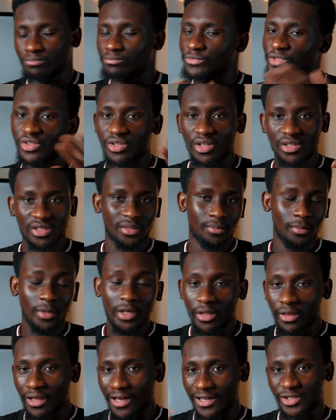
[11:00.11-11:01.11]
this doesn't
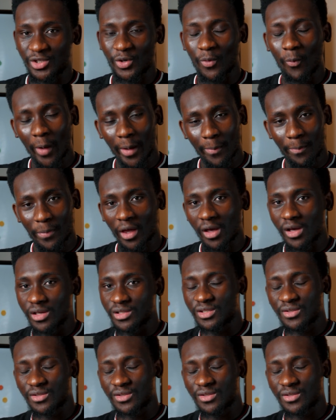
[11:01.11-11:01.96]
mean that your web page is